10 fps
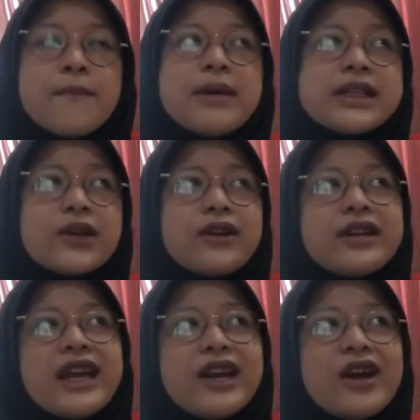Based
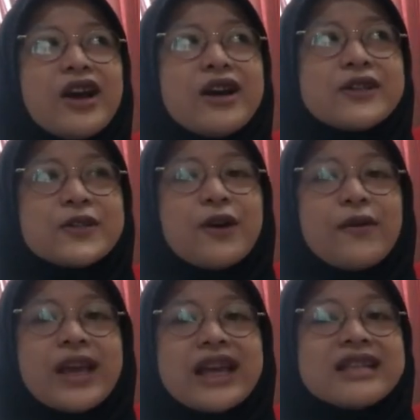on that, so
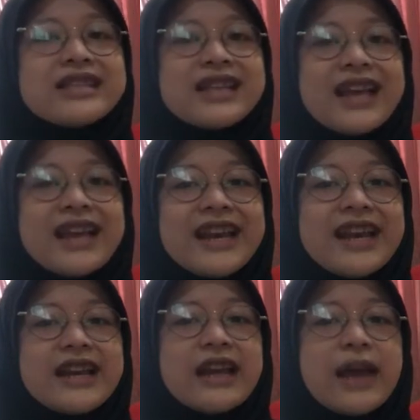we can say
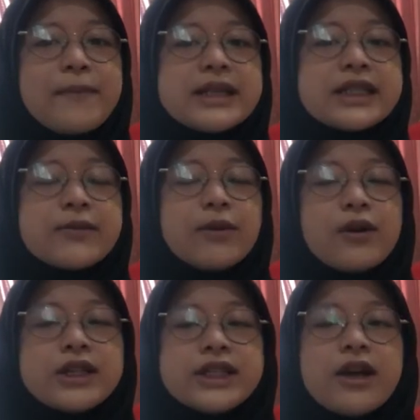that
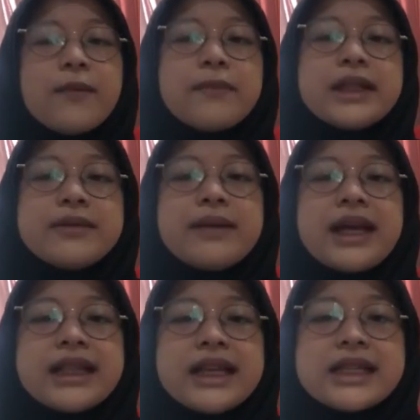epistemology of
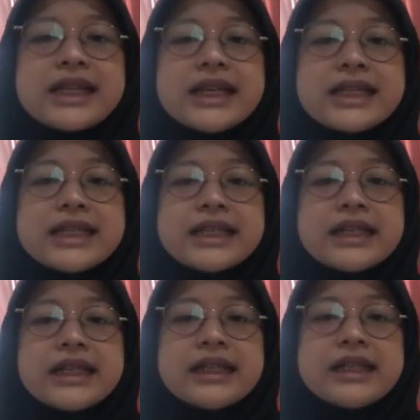mathematics is
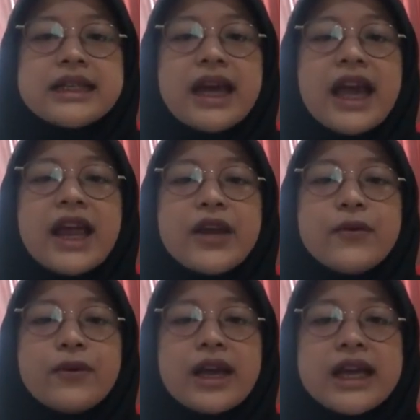the
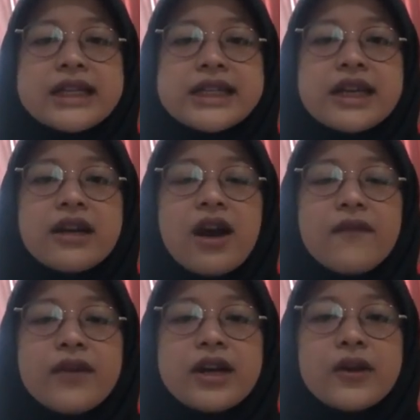education
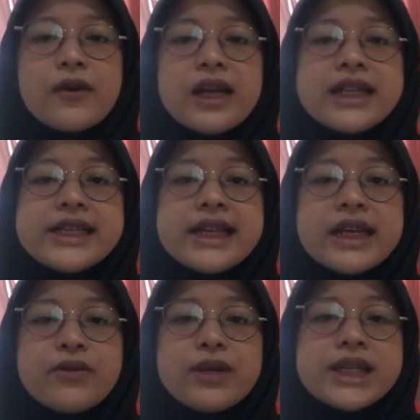of a knowledge
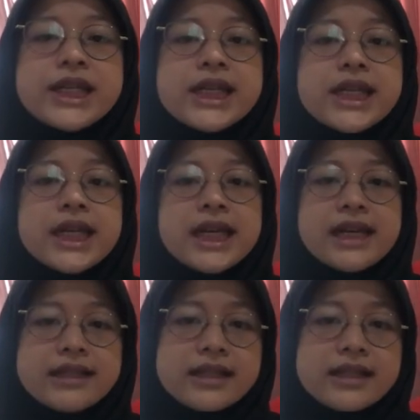in which it